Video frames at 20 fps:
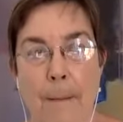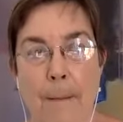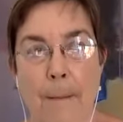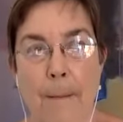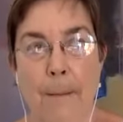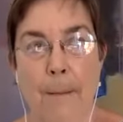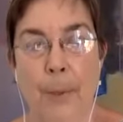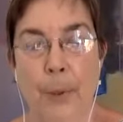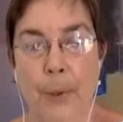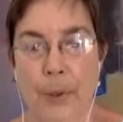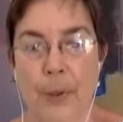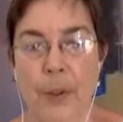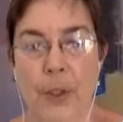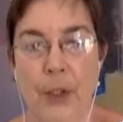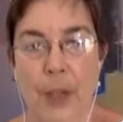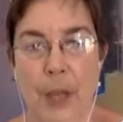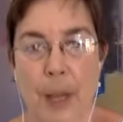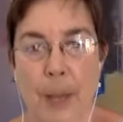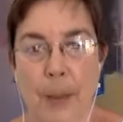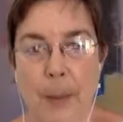
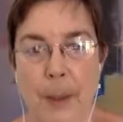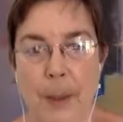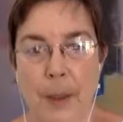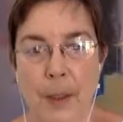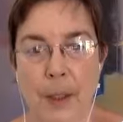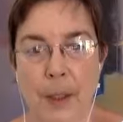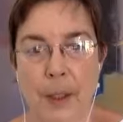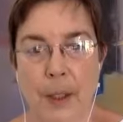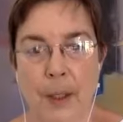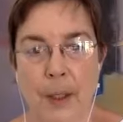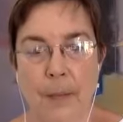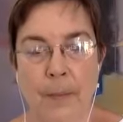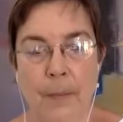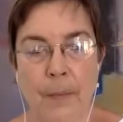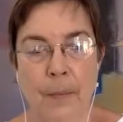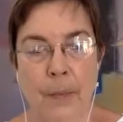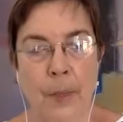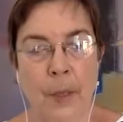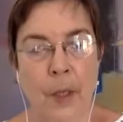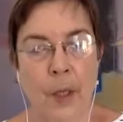Buddhist chaplaincy.
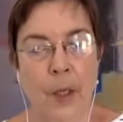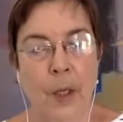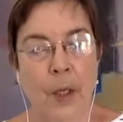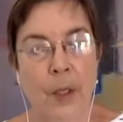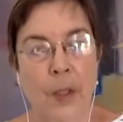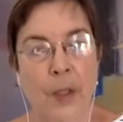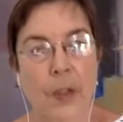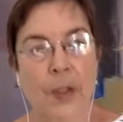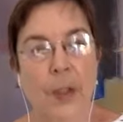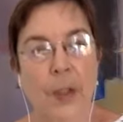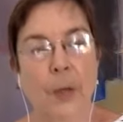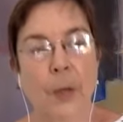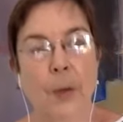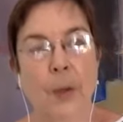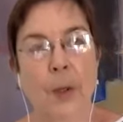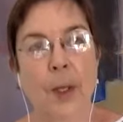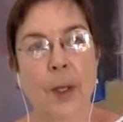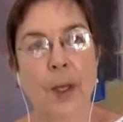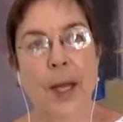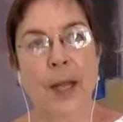So
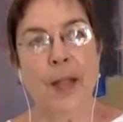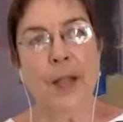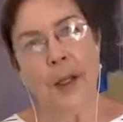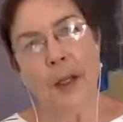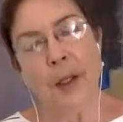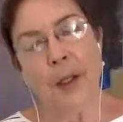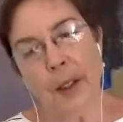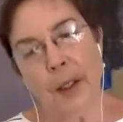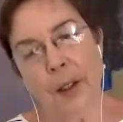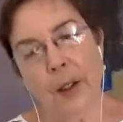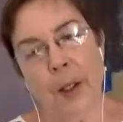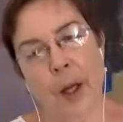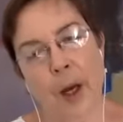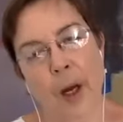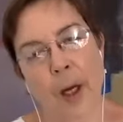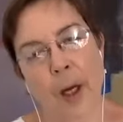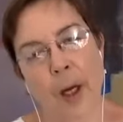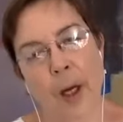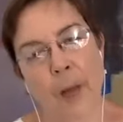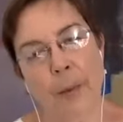that's a
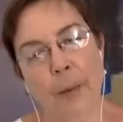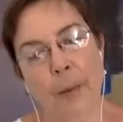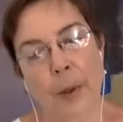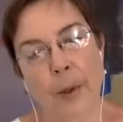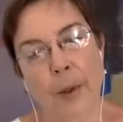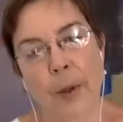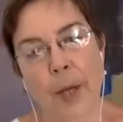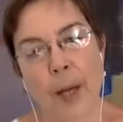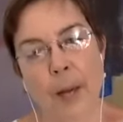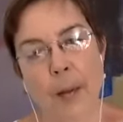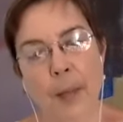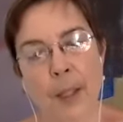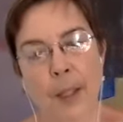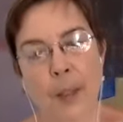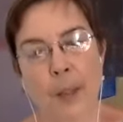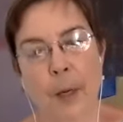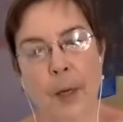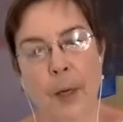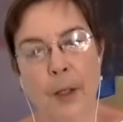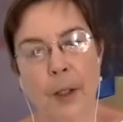year-long program. It's
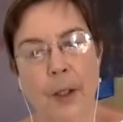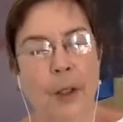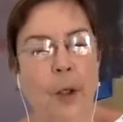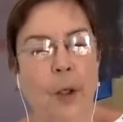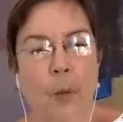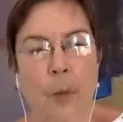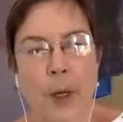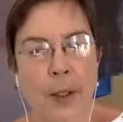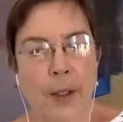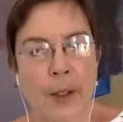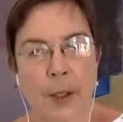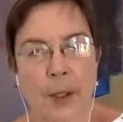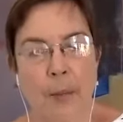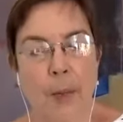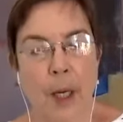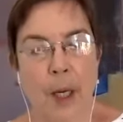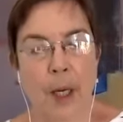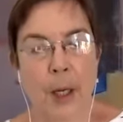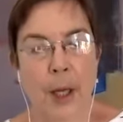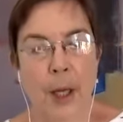you go once a
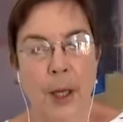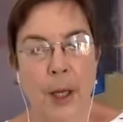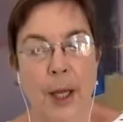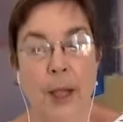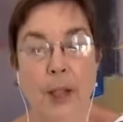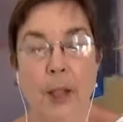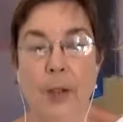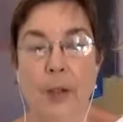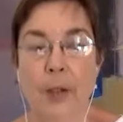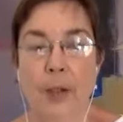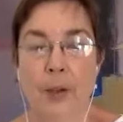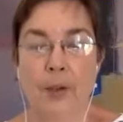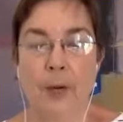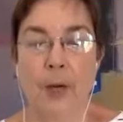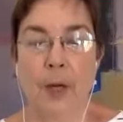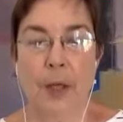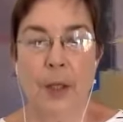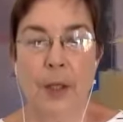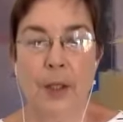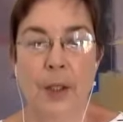month and you do
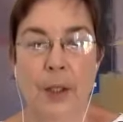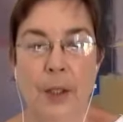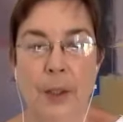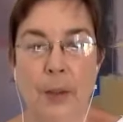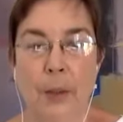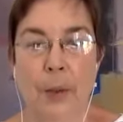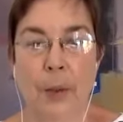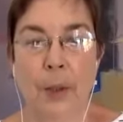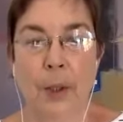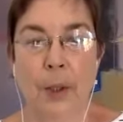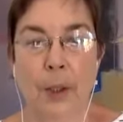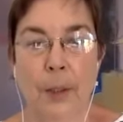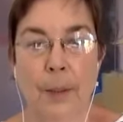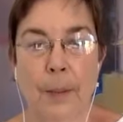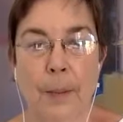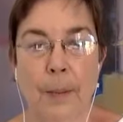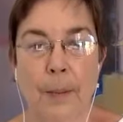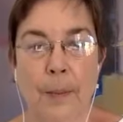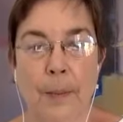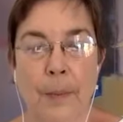volunteer work.
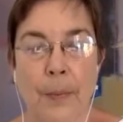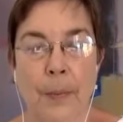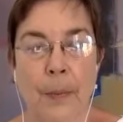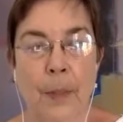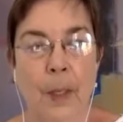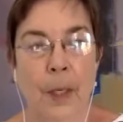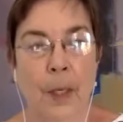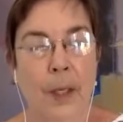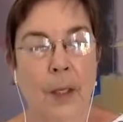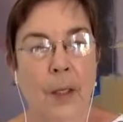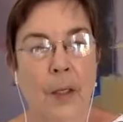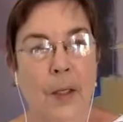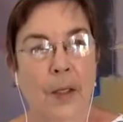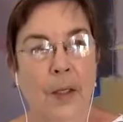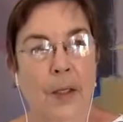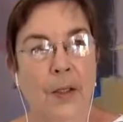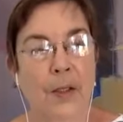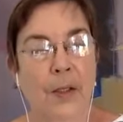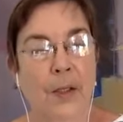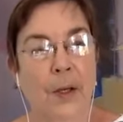
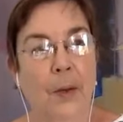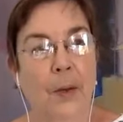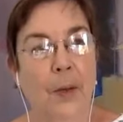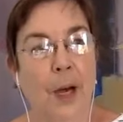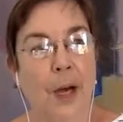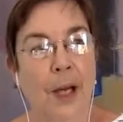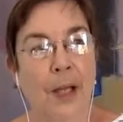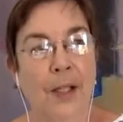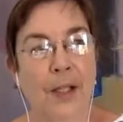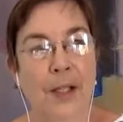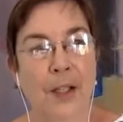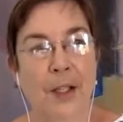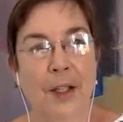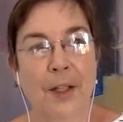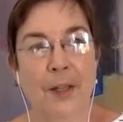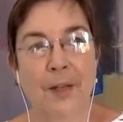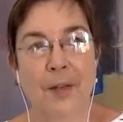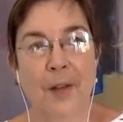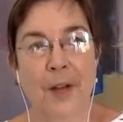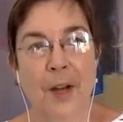So I
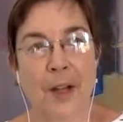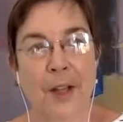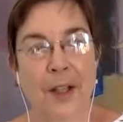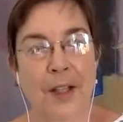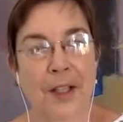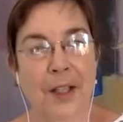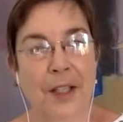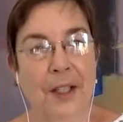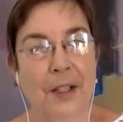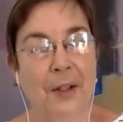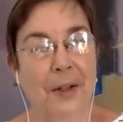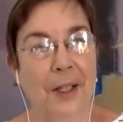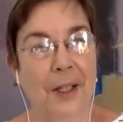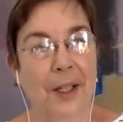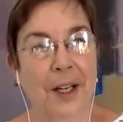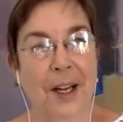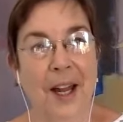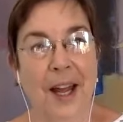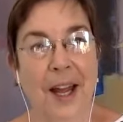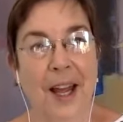started
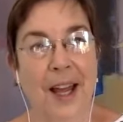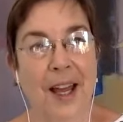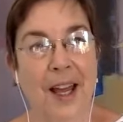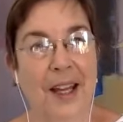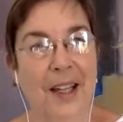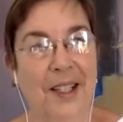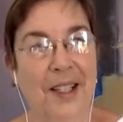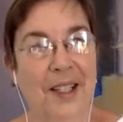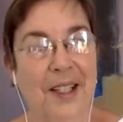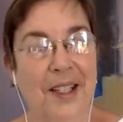volunteering, and